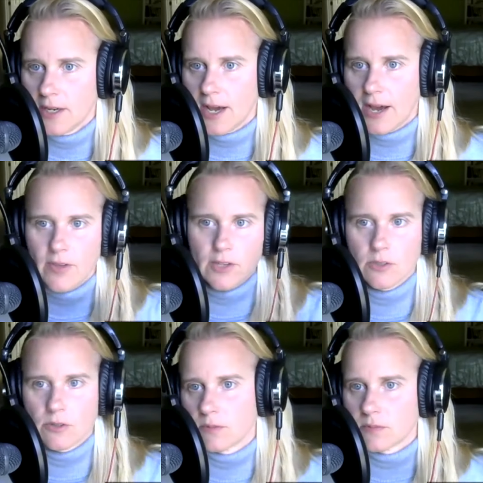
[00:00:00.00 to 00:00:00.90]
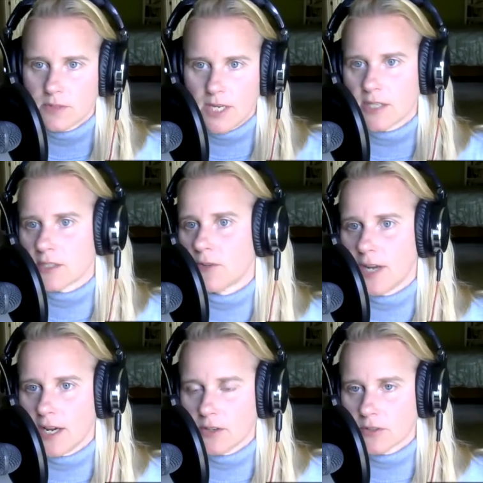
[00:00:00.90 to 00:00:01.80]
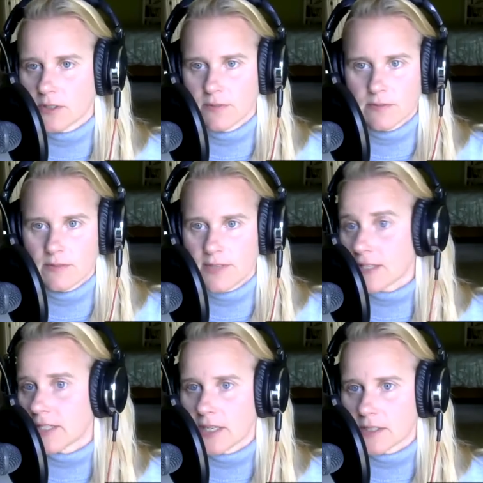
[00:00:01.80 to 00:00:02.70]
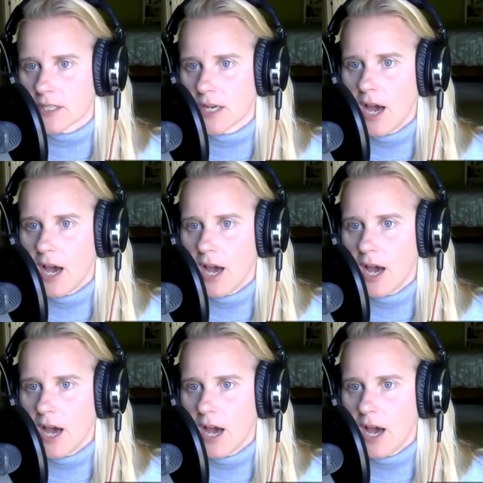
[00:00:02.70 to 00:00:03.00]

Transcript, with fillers: And then you take different angles. That's yes. it.